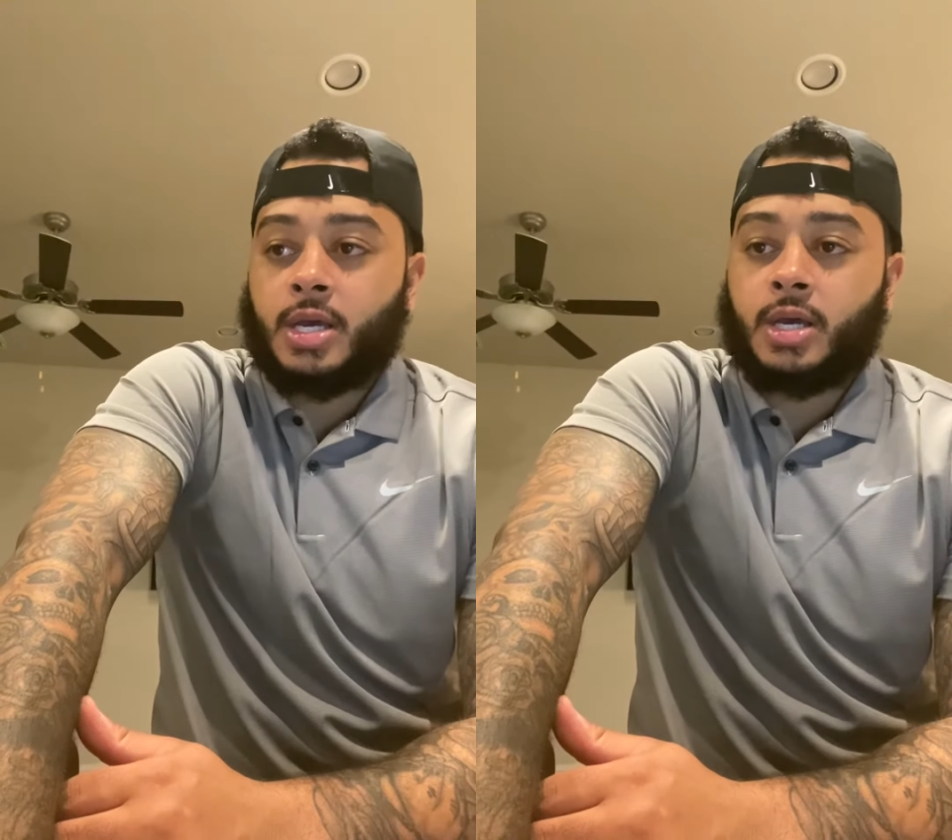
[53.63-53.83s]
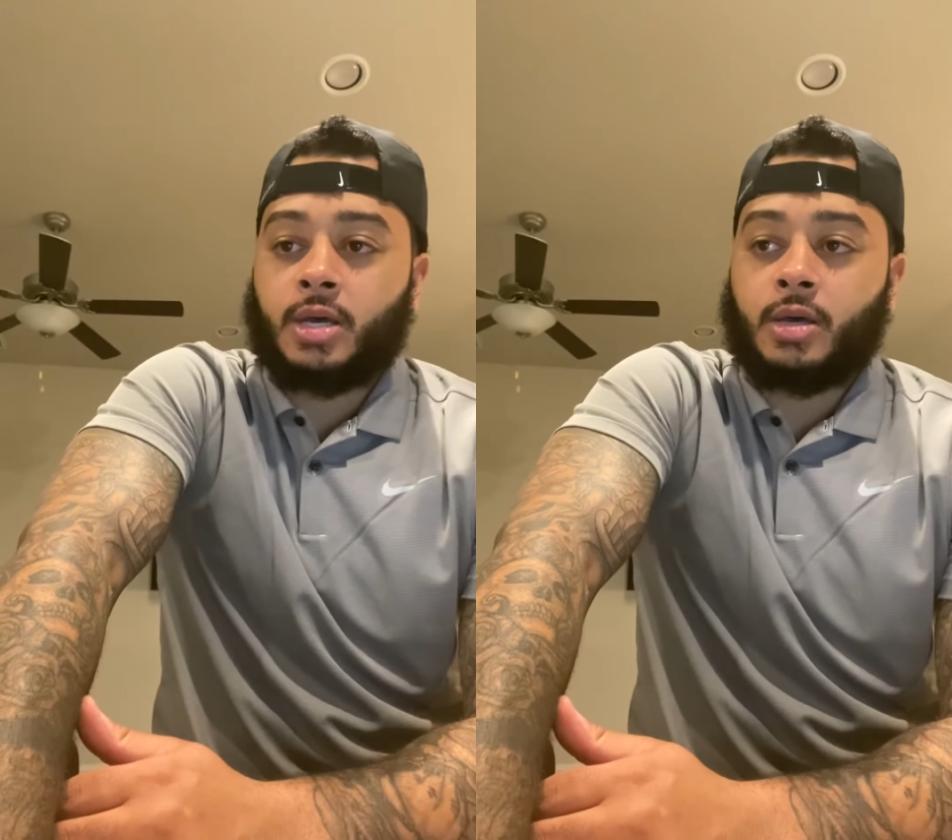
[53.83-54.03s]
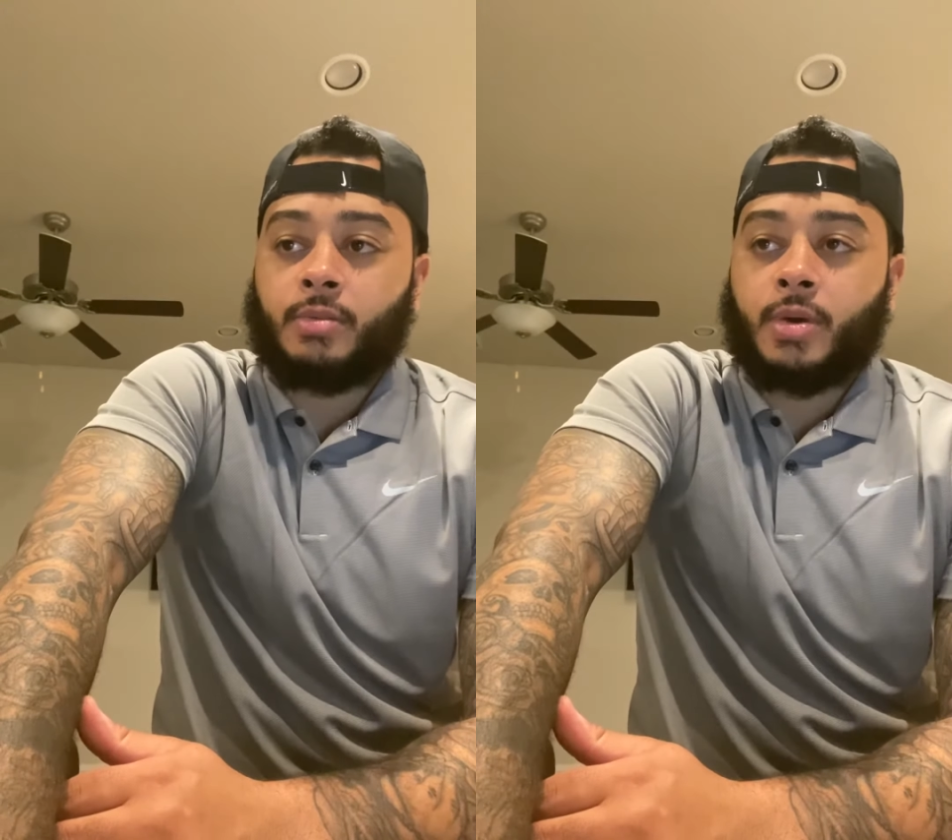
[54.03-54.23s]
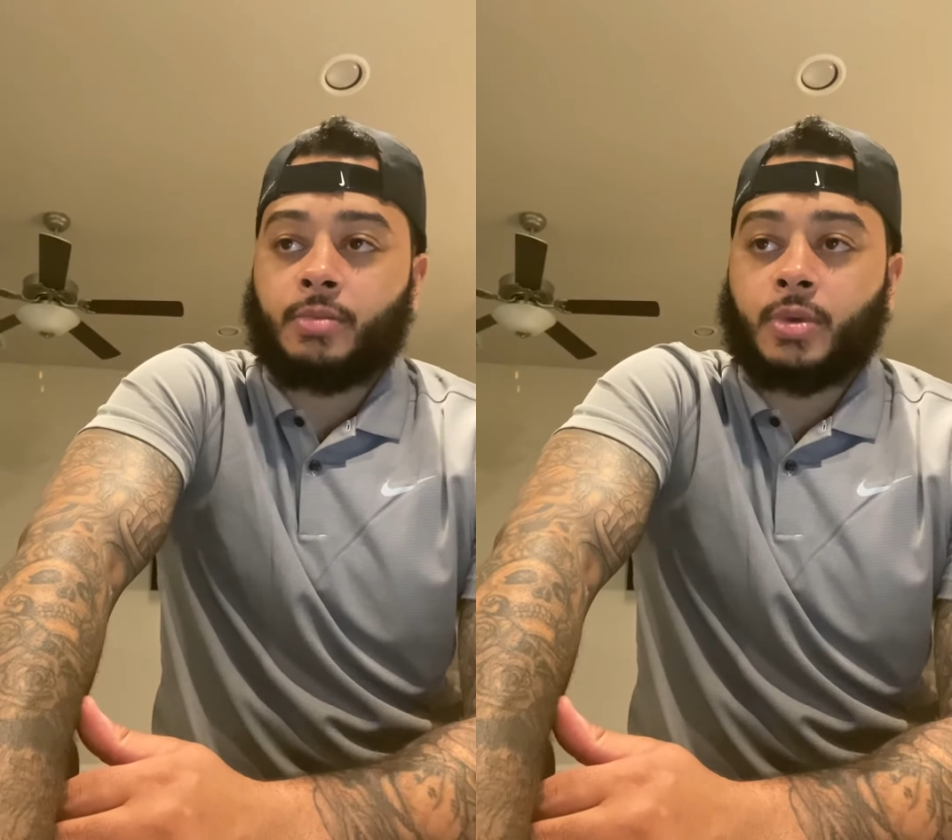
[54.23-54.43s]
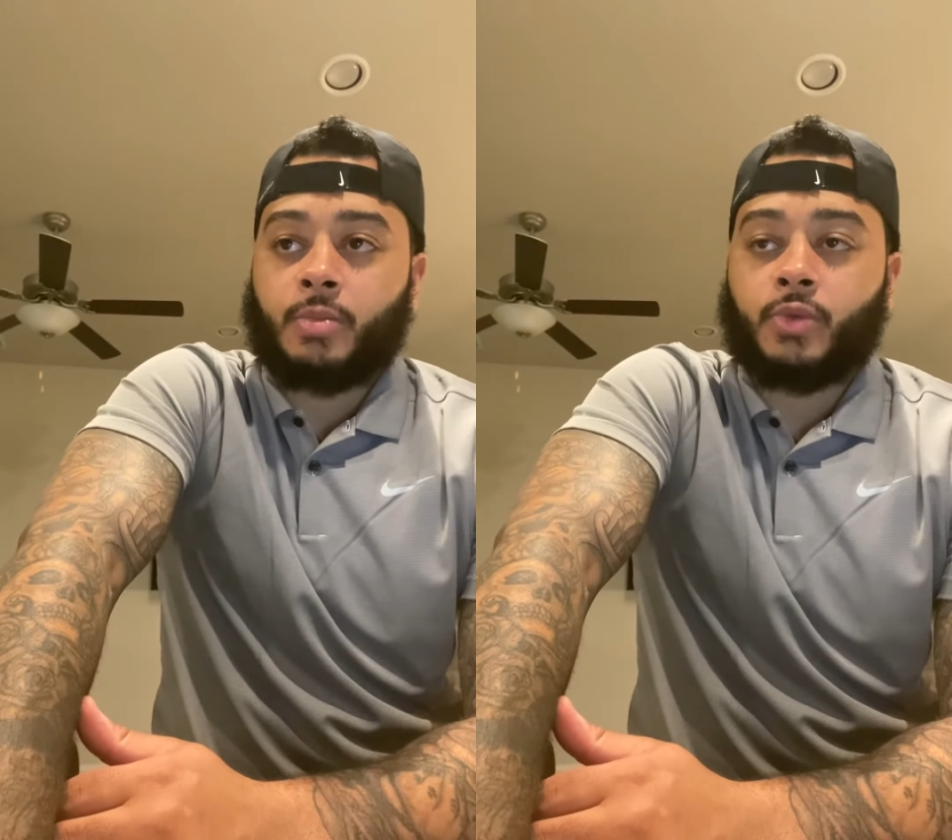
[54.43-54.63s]
Um,
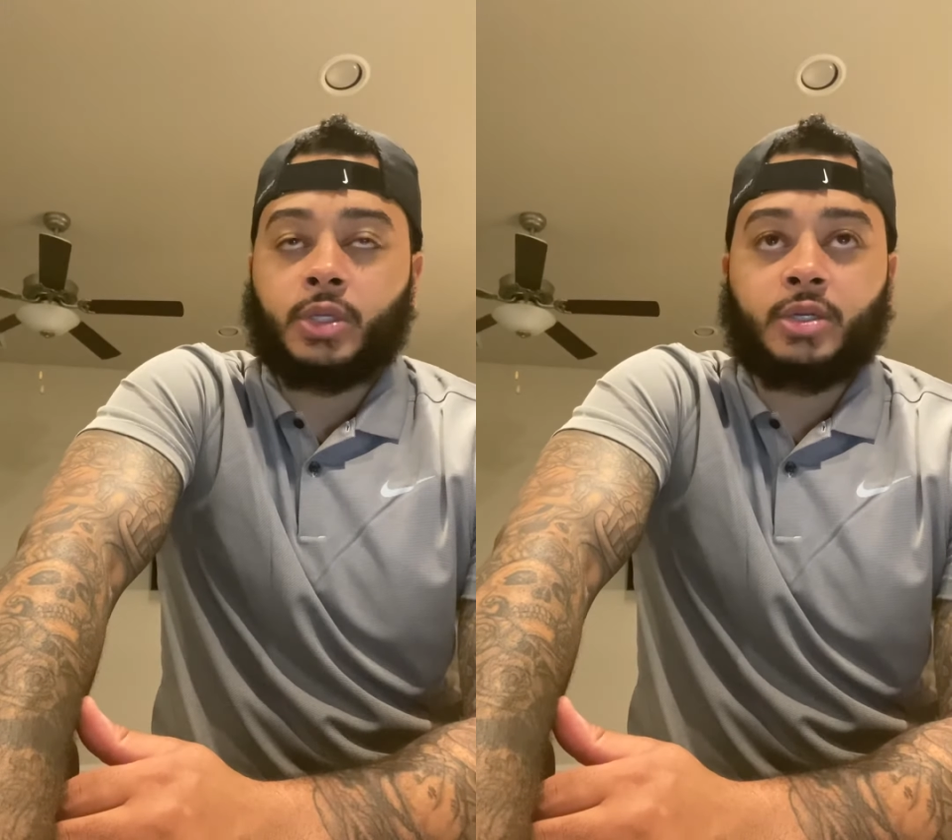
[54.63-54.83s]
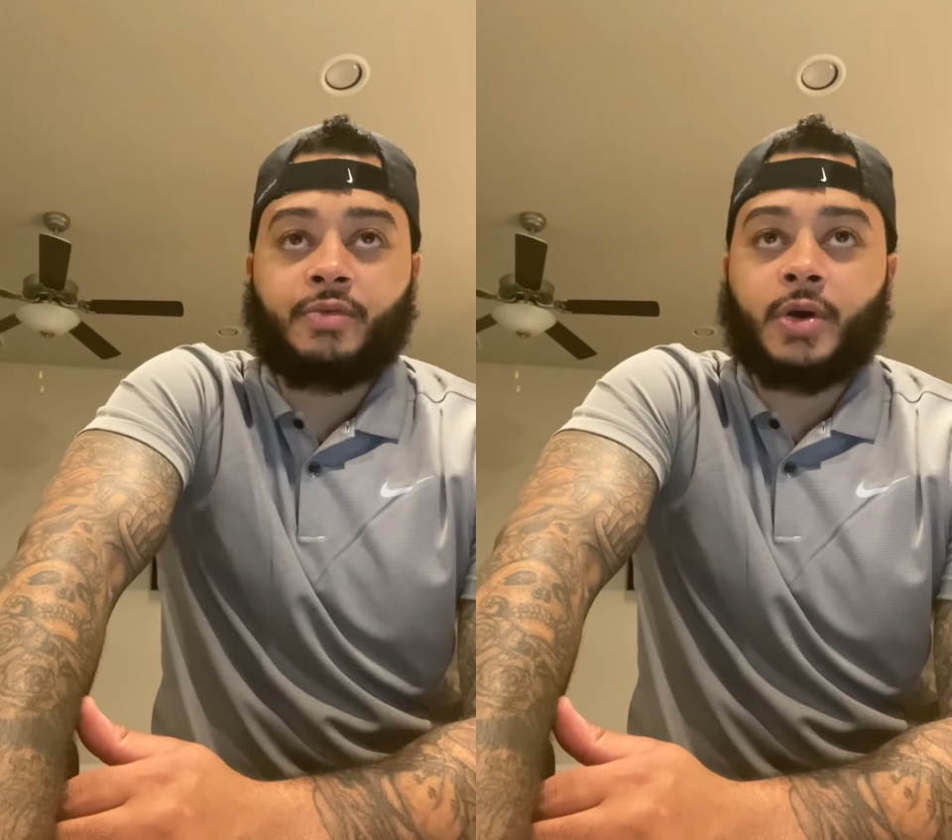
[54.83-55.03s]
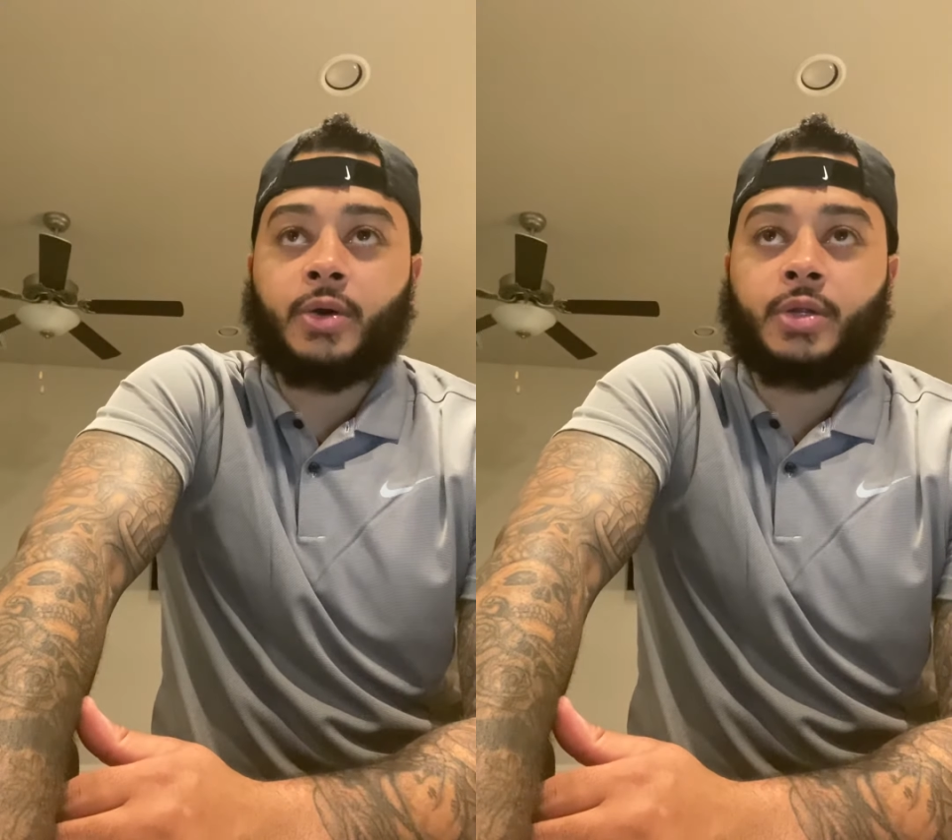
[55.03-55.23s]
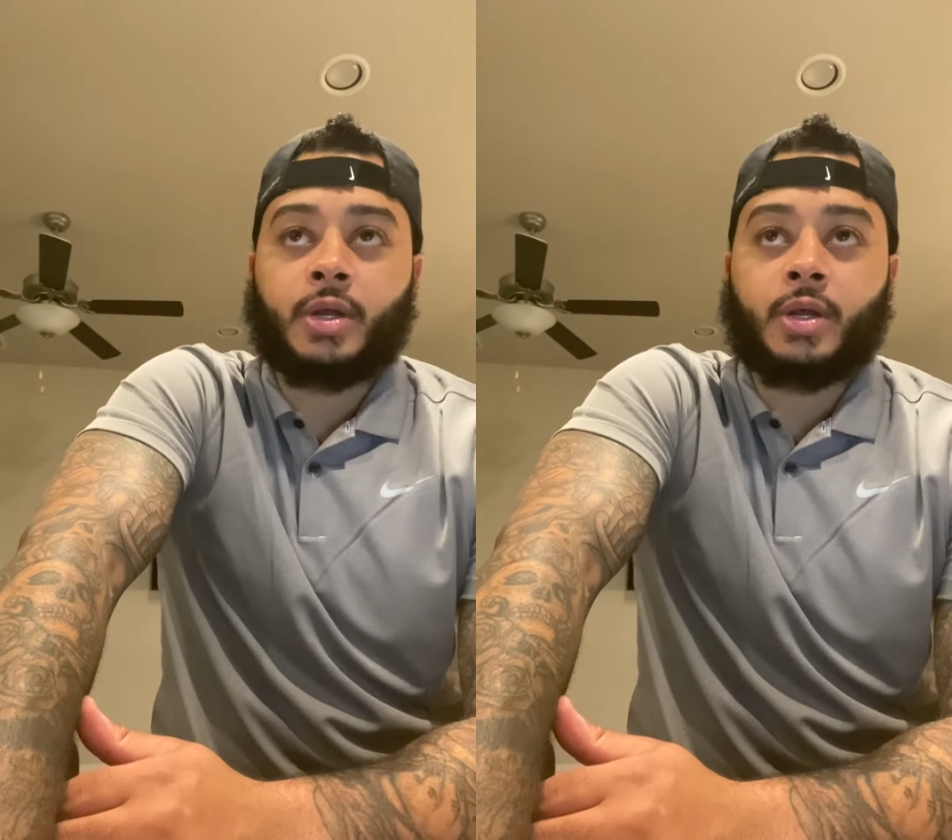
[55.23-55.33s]
I'm, I'm, really devoted.